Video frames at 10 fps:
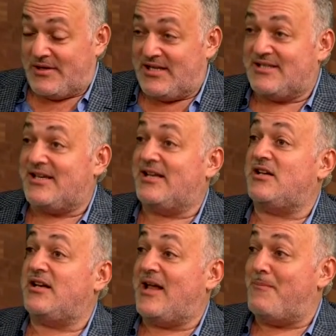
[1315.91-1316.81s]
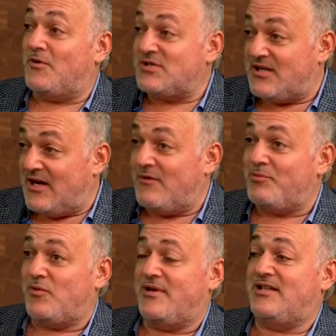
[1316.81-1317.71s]
they're saying they're going to get most of their
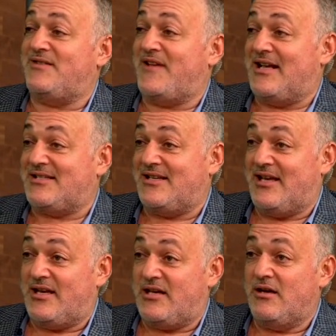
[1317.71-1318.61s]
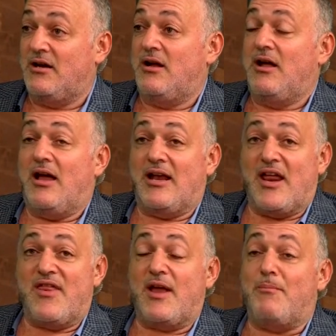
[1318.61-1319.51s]
employees vaccinated. And I
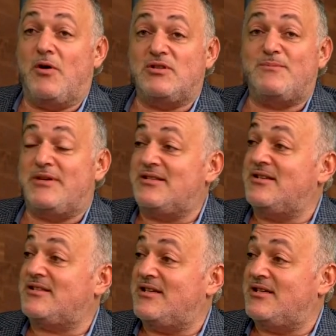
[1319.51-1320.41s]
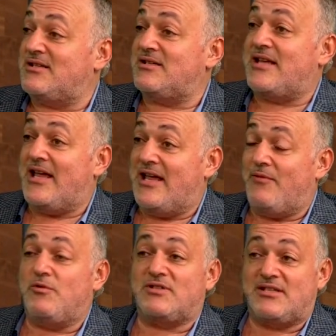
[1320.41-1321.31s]
think most businesses
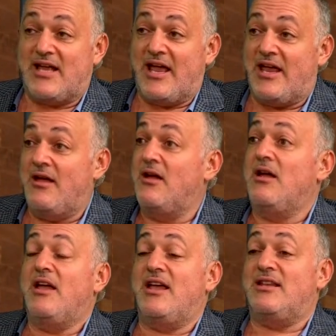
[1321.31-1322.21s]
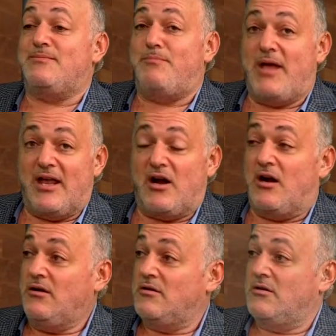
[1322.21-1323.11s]
will say it is
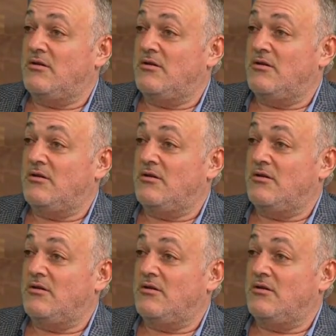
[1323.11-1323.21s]
better